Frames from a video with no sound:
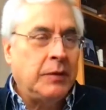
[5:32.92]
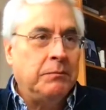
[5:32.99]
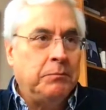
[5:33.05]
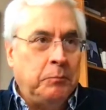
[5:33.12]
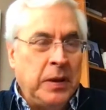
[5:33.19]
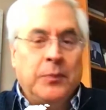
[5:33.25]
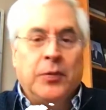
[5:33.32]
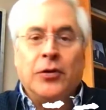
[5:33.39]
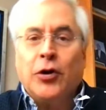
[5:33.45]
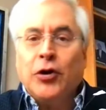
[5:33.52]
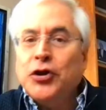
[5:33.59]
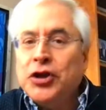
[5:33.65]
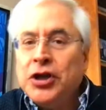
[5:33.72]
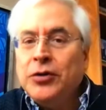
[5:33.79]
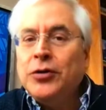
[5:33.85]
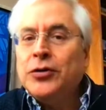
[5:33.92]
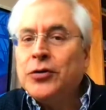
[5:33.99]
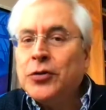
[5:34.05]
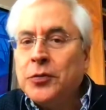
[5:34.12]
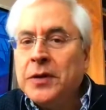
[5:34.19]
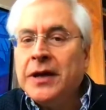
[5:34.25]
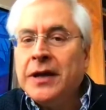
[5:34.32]
people continue
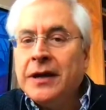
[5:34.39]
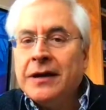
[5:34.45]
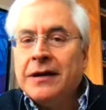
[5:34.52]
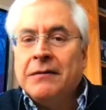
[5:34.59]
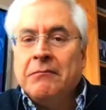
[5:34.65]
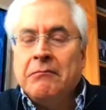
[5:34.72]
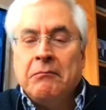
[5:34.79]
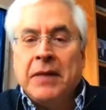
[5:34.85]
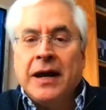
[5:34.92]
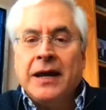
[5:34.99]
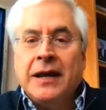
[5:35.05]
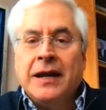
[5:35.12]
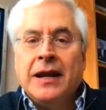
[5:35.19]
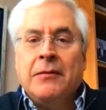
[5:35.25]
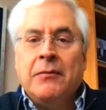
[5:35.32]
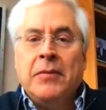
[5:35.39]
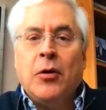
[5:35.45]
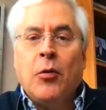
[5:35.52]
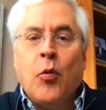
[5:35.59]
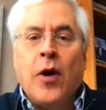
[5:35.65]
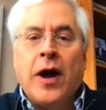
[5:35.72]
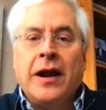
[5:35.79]
to be my number
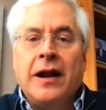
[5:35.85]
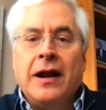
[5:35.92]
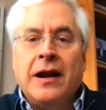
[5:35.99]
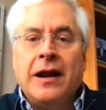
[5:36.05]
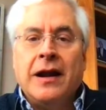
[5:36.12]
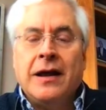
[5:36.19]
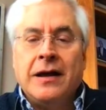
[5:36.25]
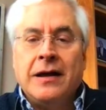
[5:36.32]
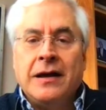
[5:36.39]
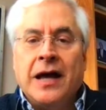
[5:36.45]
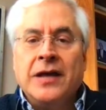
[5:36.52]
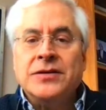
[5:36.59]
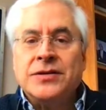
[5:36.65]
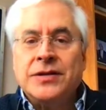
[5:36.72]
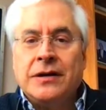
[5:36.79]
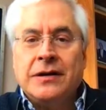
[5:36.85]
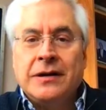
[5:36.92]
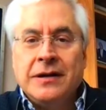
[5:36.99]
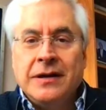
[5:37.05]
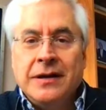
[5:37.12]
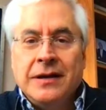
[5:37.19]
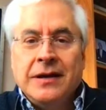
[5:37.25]
one answer.
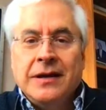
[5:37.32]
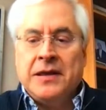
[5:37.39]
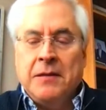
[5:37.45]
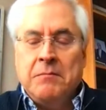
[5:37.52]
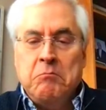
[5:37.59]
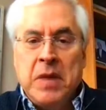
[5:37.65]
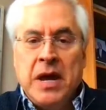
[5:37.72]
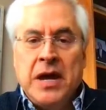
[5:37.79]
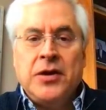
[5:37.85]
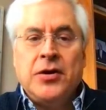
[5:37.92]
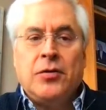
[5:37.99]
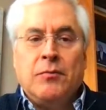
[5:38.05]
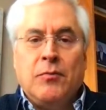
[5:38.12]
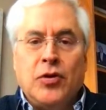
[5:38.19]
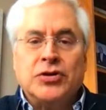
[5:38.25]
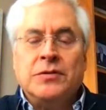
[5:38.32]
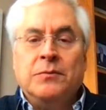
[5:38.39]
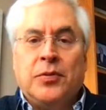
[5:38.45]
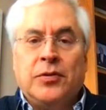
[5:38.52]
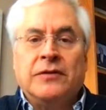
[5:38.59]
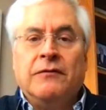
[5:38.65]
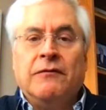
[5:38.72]
The major, most
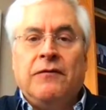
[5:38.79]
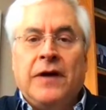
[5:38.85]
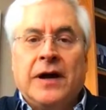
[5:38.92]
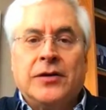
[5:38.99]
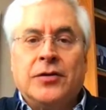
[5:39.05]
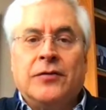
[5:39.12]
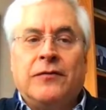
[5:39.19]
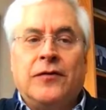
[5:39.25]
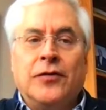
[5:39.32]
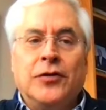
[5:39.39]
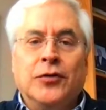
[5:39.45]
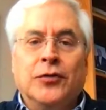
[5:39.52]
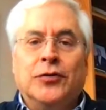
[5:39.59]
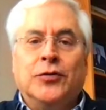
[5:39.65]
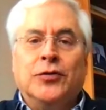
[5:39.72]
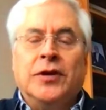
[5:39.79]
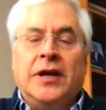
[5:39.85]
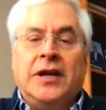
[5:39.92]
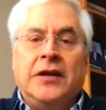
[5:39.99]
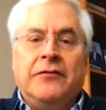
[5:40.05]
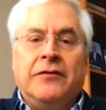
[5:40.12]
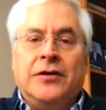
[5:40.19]
important factor for you to
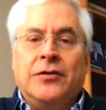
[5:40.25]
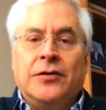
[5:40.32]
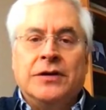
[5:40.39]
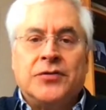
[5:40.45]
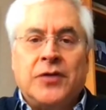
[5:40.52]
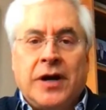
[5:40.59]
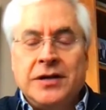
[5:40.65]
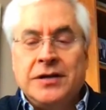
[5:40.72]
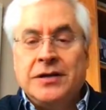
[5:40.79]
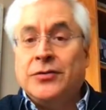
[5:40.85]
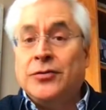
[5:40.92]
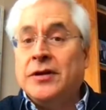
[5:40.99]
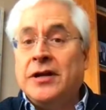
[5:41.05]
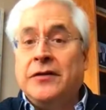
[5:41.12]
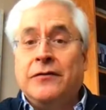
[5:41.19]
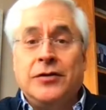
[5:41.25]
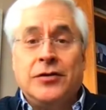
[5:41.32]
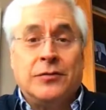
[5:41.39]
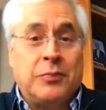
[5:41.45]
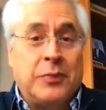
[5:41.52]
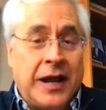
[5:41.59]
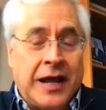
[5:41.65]
deliver your strategy, to deliver your
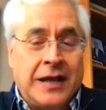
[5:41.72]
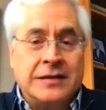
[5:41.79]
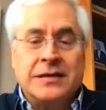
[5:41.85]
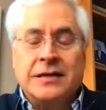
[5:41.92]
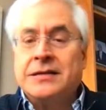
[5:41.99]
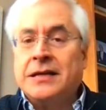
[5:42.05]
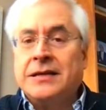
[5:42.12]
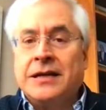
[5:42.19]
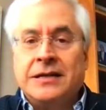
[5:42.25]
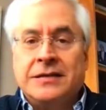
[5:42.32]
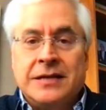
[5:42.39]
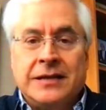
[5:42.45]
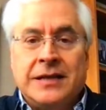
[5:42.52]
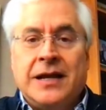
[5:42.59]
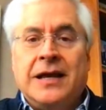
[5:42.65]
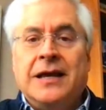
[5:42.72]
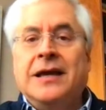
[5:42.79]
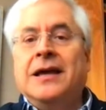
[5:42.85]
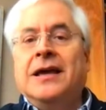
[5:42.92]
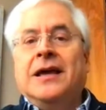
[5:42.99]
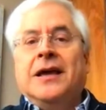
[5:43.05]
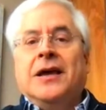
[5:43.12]
plans, etc.
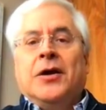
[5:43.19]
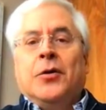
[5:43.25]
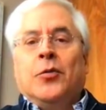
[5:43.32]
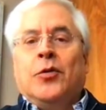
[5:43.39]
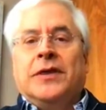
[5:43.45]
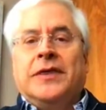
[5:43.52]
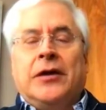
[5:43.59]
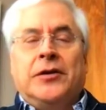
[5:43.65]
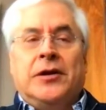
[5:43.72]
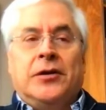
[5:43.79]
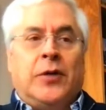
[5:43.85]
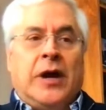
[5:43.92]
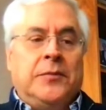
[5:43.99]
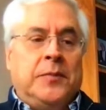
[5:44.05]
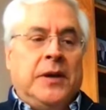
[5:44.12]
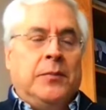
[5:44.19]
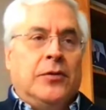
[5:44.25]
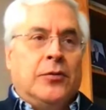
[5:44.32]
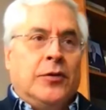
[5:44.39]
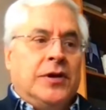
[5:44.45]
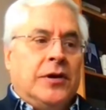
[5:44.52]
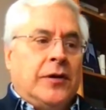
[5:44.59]
Without the right people
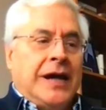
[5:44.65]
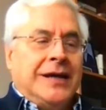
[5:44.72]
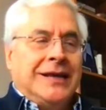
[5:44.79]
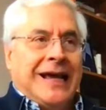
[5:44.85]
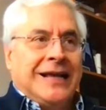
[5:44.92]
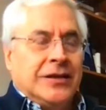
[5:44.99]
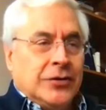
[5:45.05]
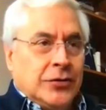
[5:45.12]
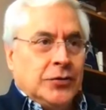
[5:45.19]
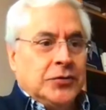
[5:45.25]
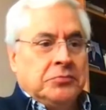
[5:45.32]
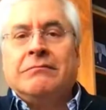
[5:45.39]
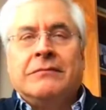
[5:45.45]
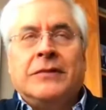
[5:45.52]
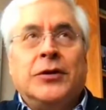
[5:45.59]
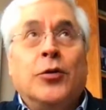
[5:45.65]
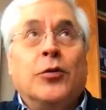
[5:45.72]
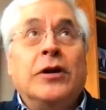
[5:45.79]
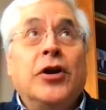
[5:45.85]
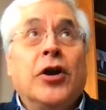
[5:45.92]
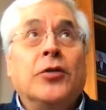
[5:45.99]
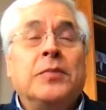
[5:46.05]
with the right attitude, you will
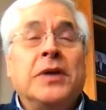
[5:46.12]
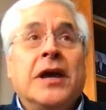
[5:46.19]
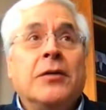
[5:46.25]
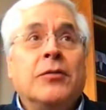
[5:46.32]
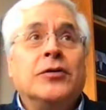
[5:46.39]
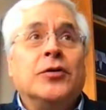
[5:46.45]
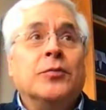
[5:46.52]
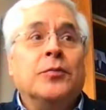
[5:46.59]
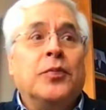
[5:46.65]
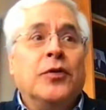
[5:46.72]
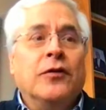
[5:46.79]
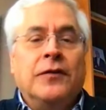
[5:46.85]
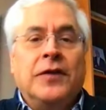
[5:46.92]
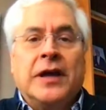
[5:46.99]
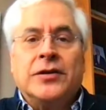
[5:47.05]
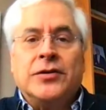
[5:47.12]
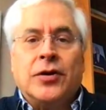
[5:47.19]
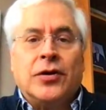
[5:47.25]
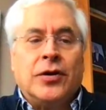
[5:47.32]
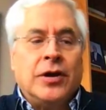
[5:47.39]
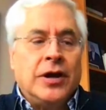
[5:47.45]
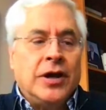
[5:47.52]
not be able to prove that your